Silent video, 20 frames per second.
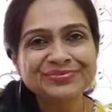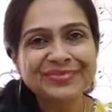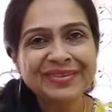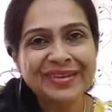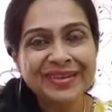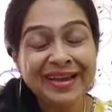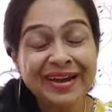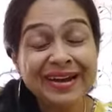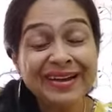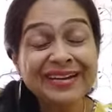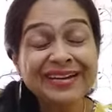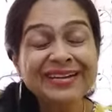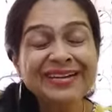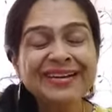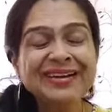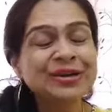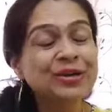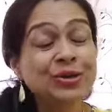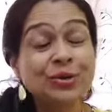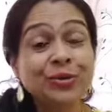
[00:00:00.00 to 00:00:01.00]
yeah?
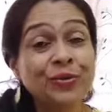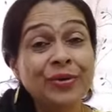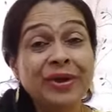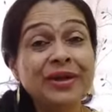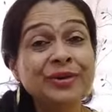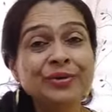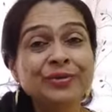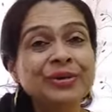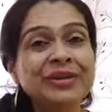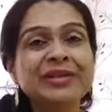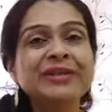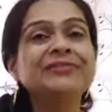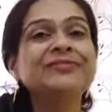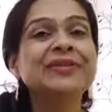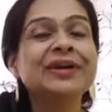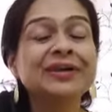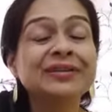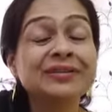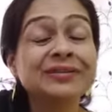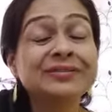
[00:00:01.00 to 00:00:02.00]
Nowhere to leave,
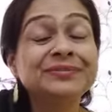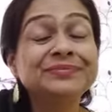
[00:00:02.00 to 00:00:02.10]
rather.